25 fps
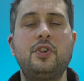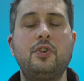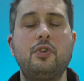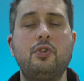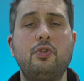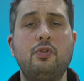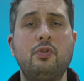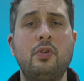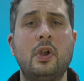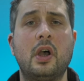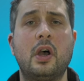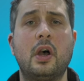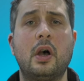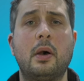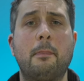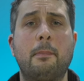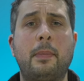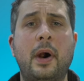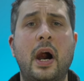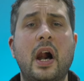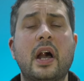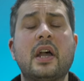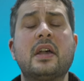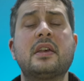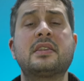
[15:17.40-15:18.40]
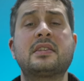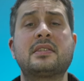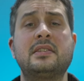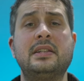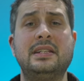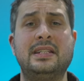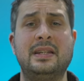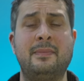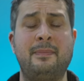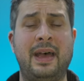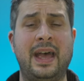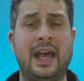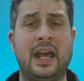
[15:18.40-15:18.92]
you
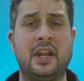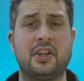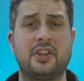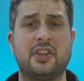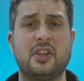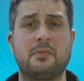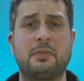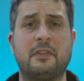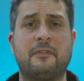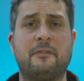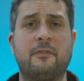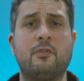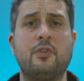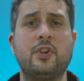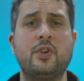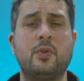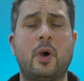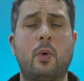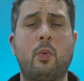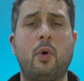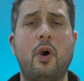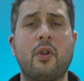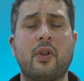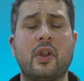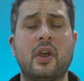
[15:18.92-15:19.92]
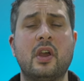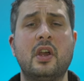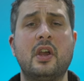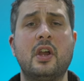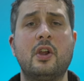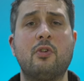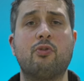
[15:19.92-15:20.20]
piously demand that before you are one,